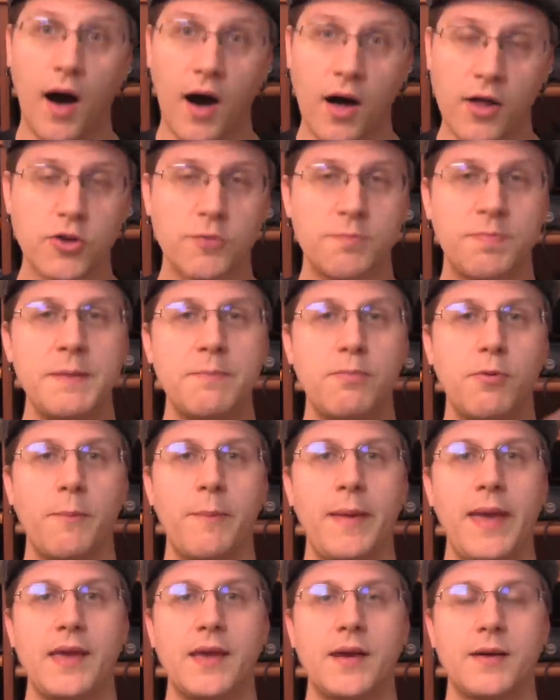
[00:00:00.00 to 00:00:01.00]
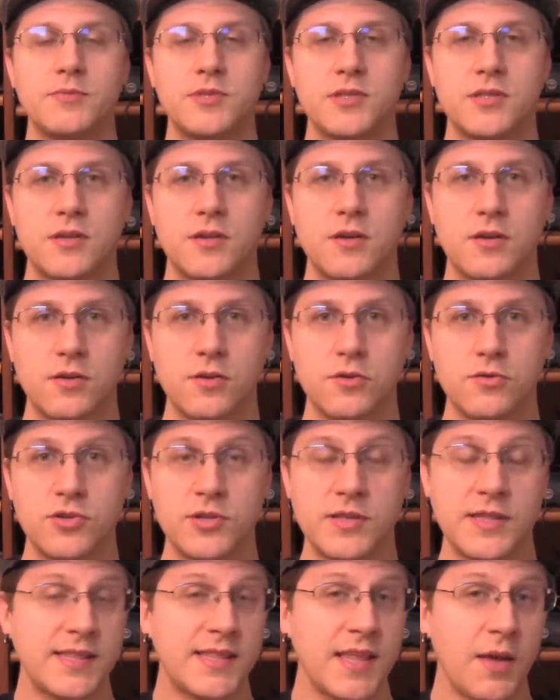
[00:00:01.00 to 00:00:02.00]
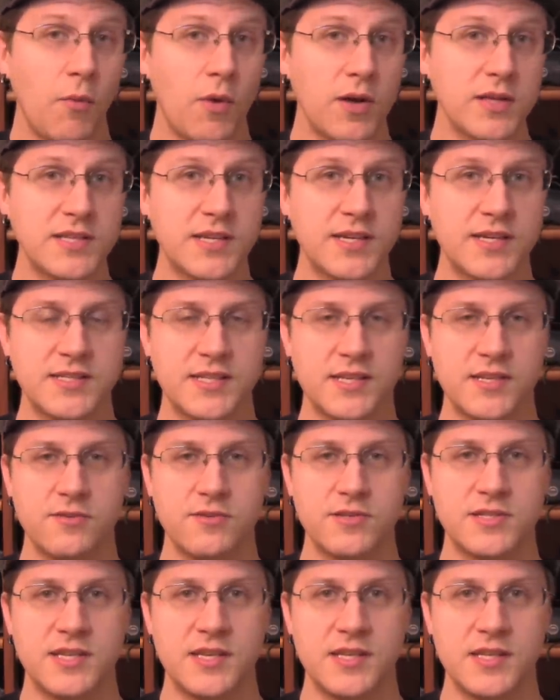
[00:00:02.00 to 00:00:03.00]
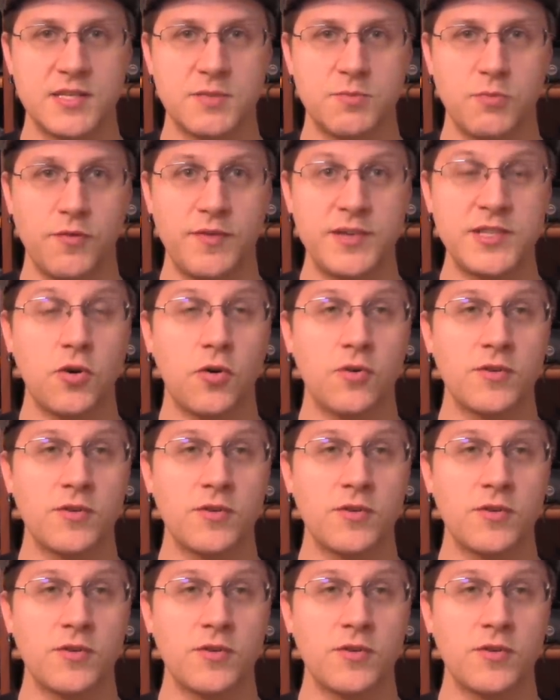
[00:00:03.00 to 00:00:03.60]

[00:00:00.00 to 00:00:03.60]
Other people may come to the conclusion that they want to continue to see these movies,